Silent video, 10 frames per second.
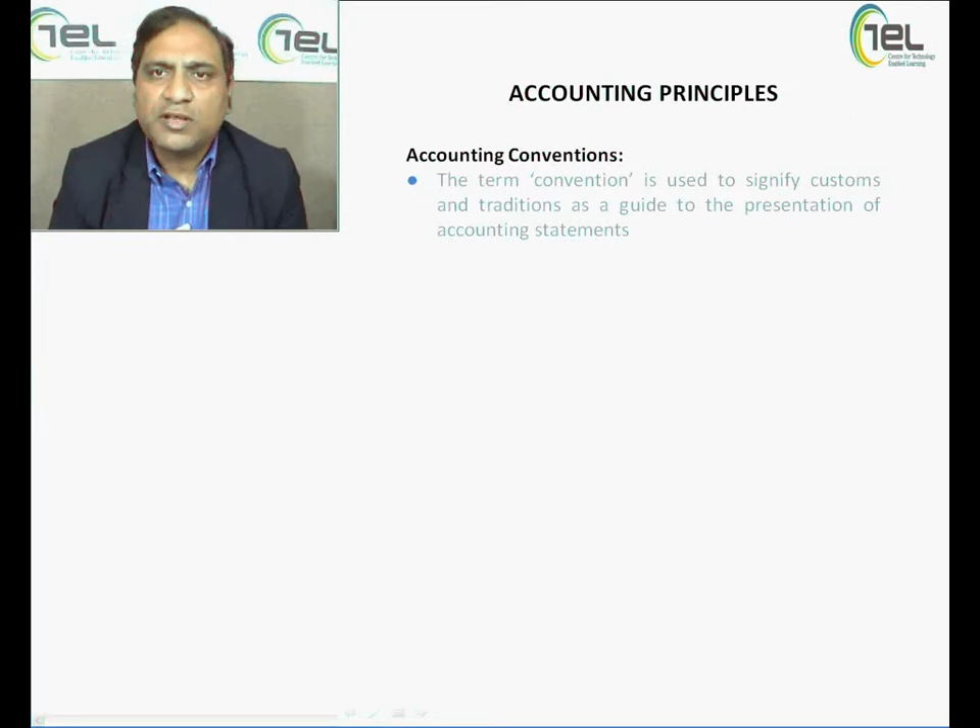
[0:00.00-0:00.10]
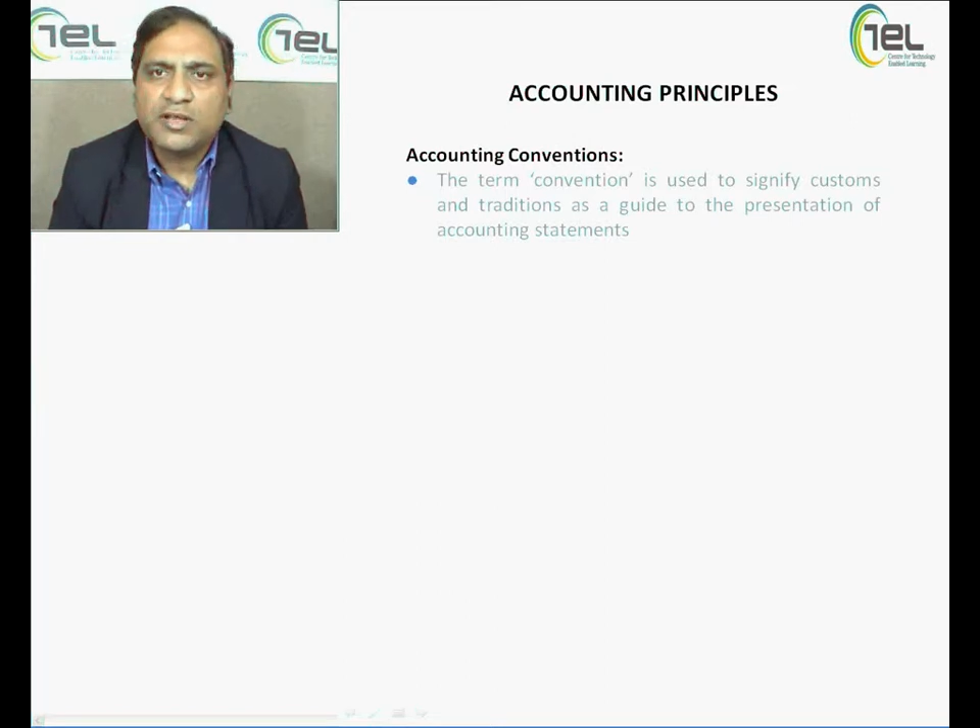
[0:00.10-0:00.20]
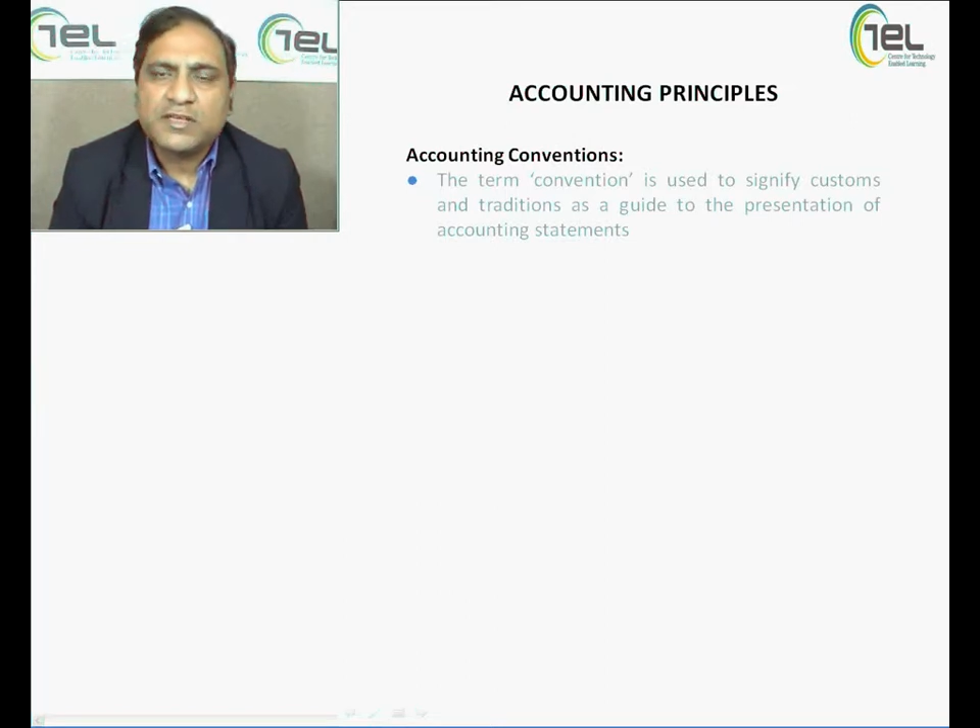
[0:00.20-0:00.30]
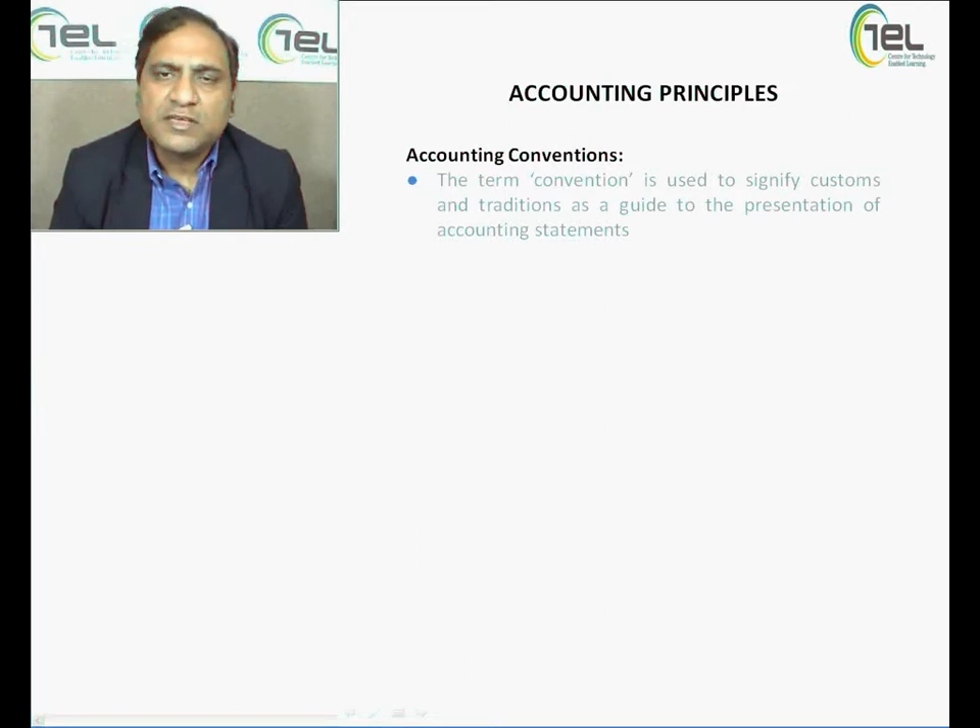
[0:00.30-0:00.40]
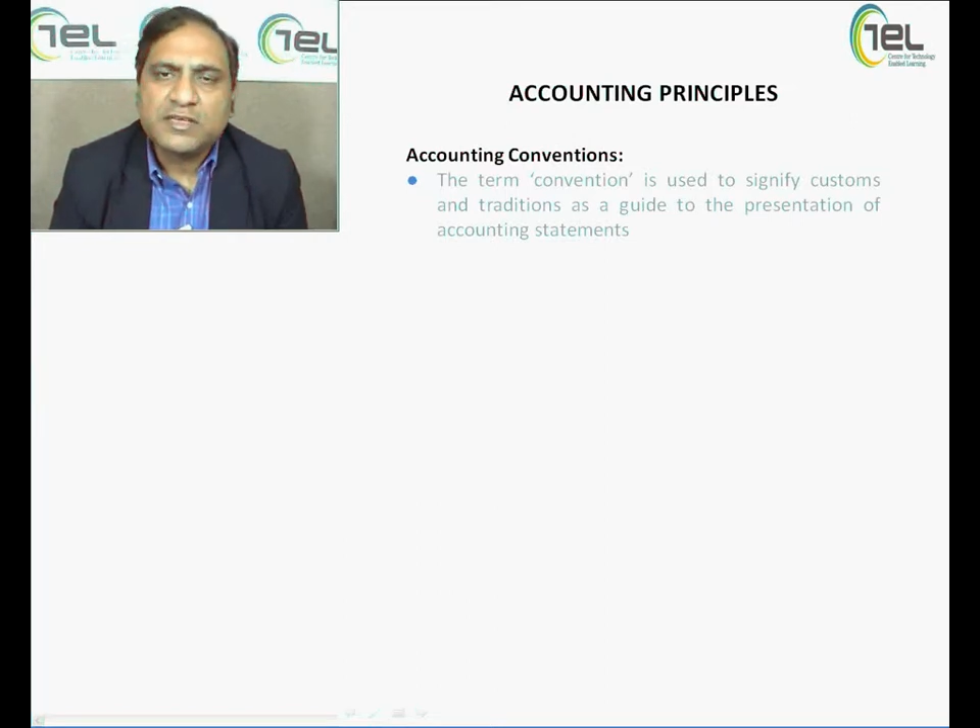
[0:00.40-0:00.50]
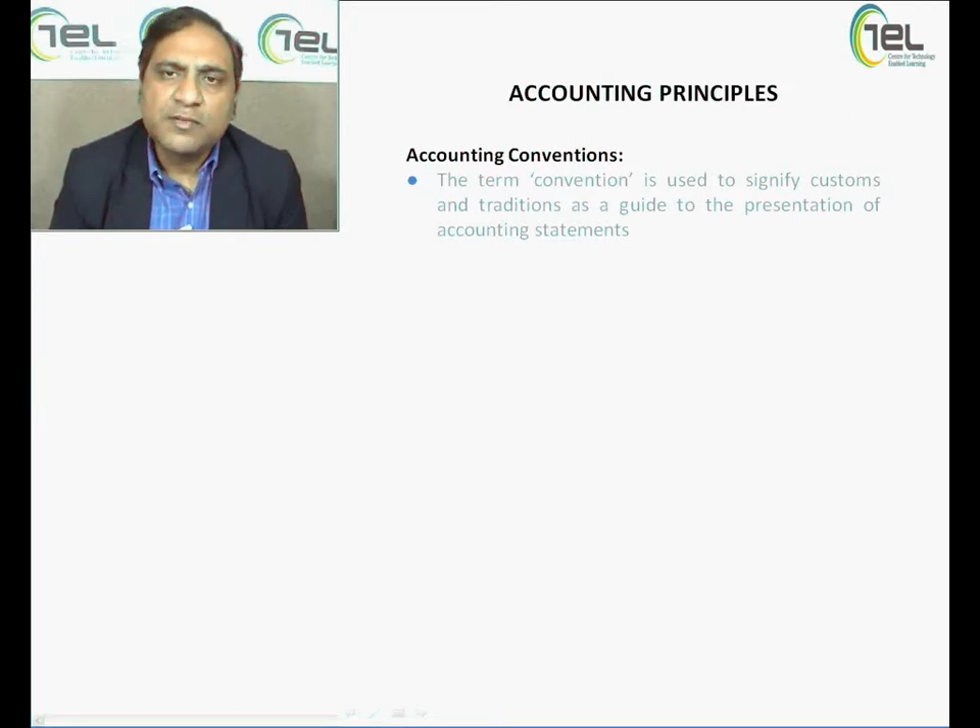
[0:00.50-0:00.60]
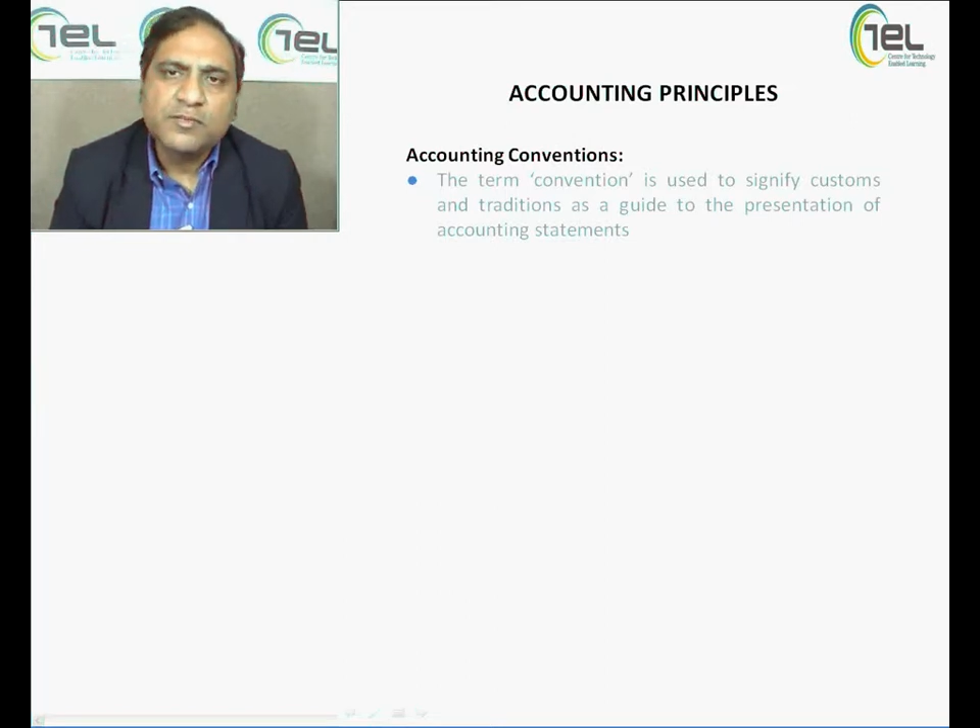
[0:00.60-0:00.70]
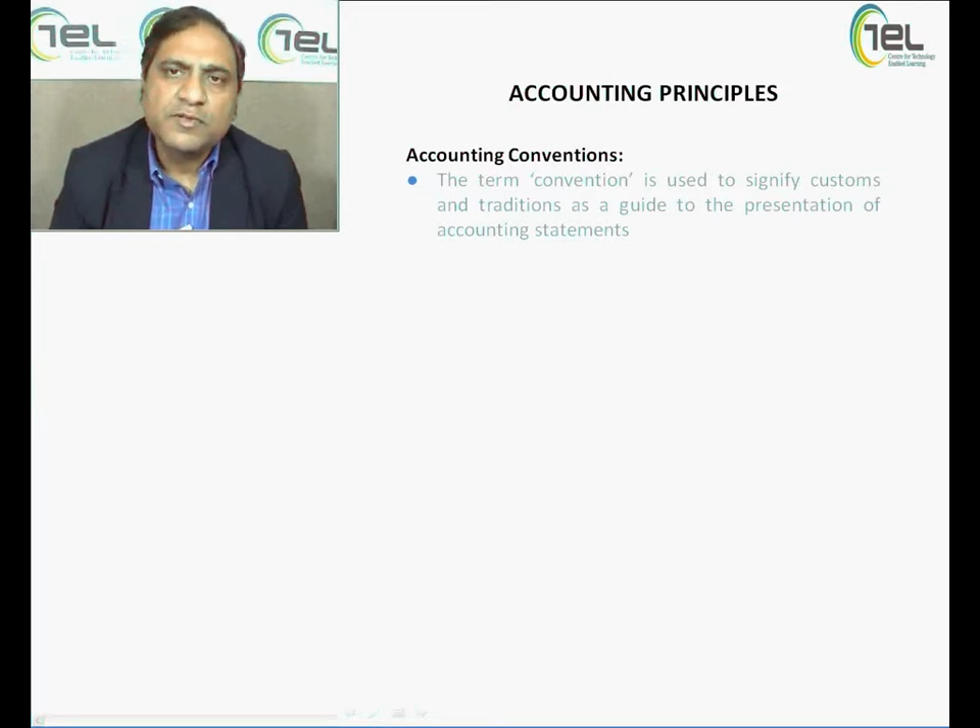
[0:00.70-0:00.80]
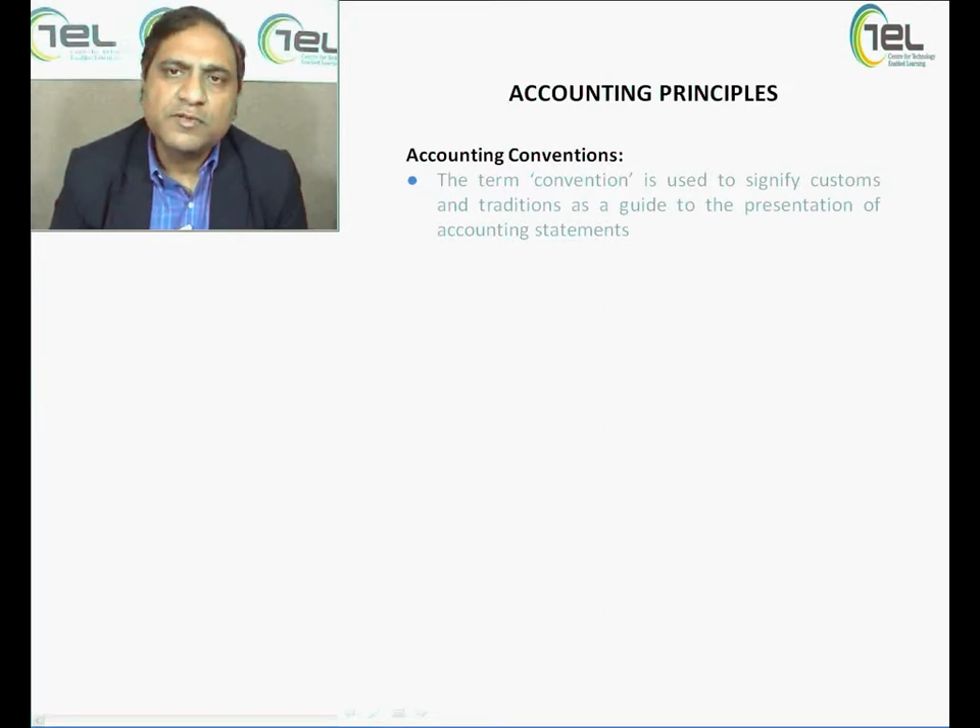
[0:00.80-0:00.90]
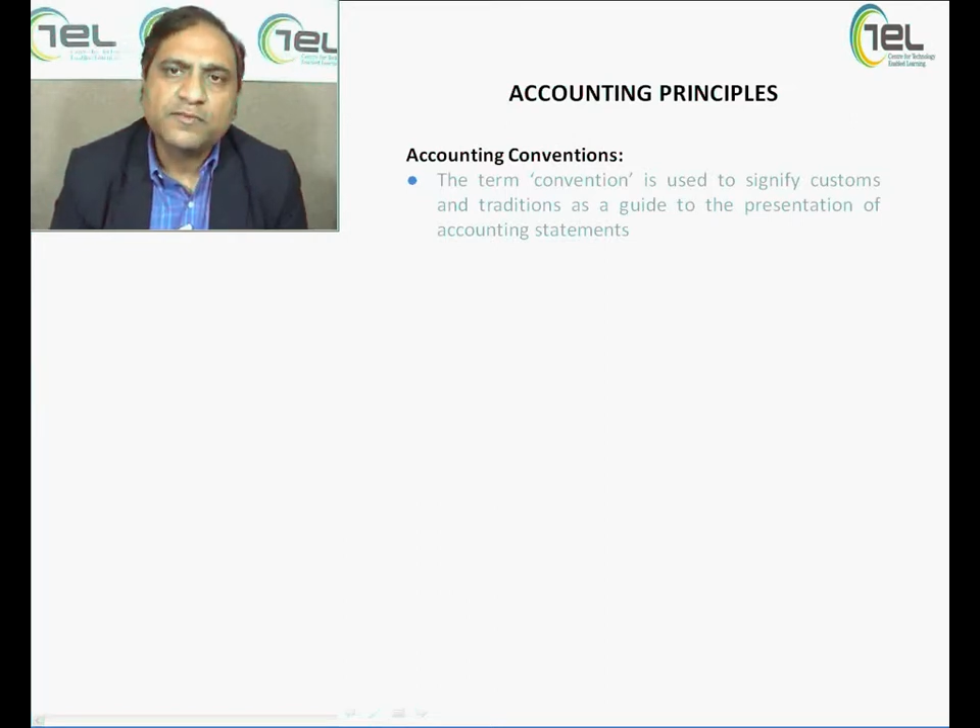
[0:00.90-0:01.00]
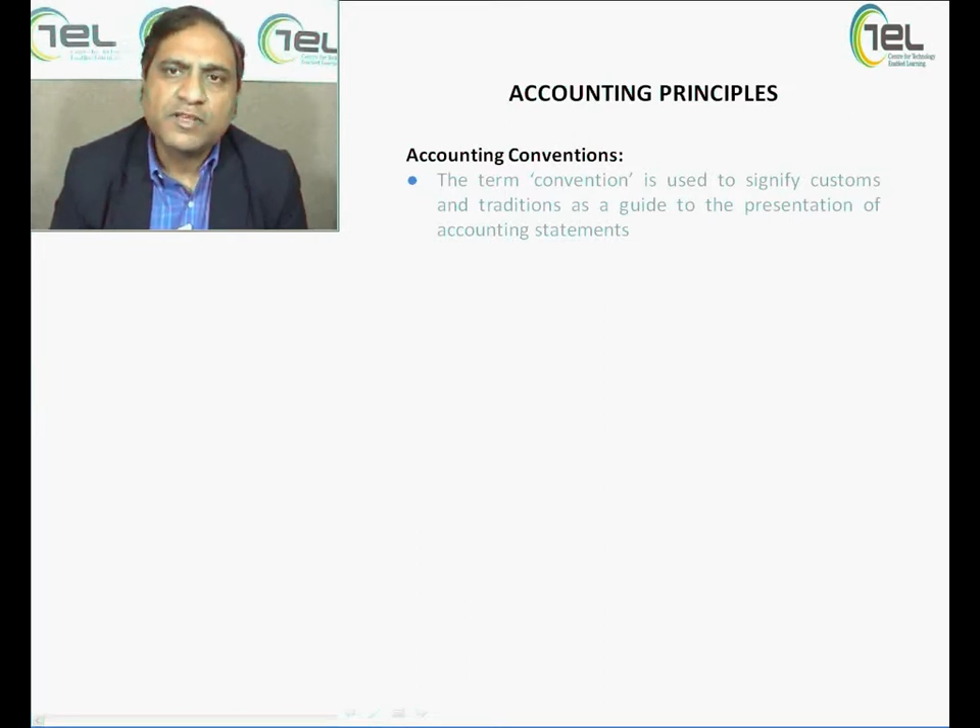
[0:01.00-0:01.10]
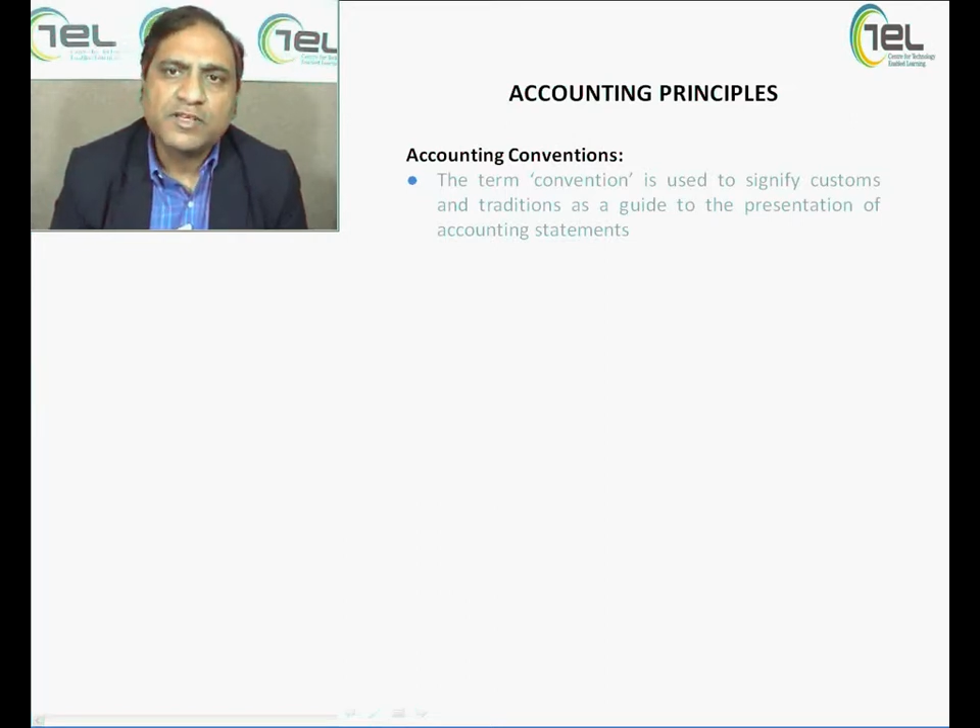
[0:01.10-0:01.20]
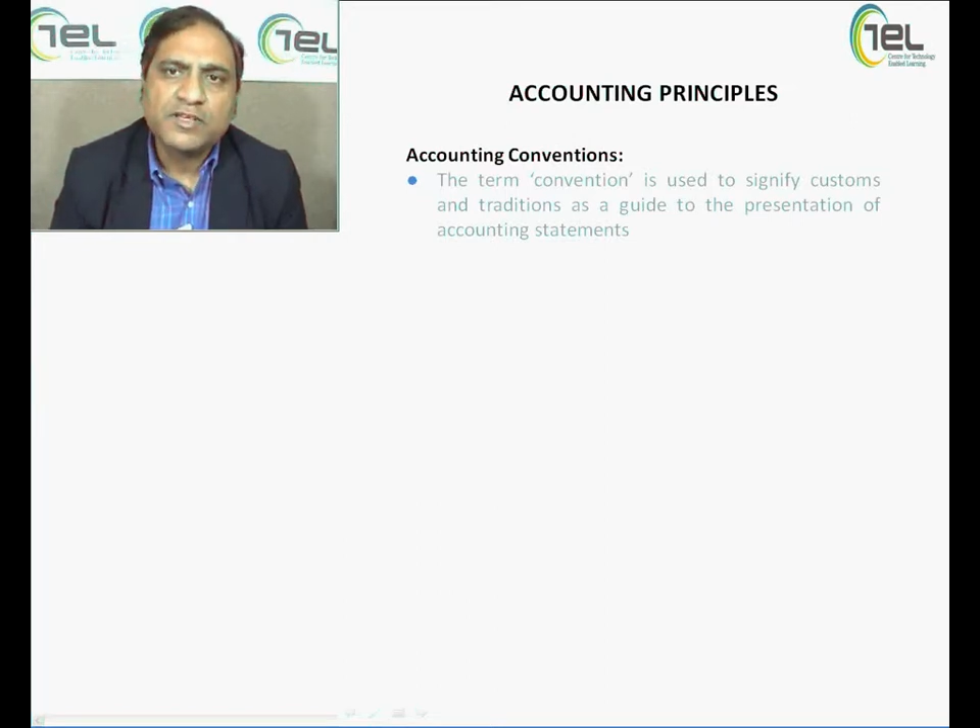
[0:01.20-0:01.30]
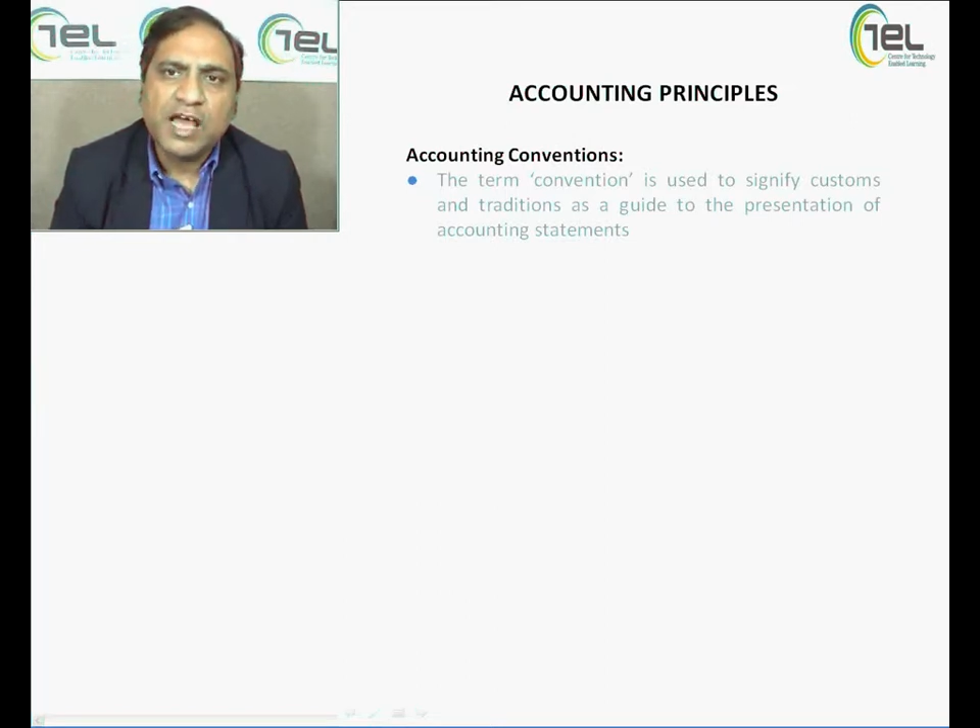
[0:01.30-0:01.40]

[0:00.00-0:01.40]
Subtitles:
customs which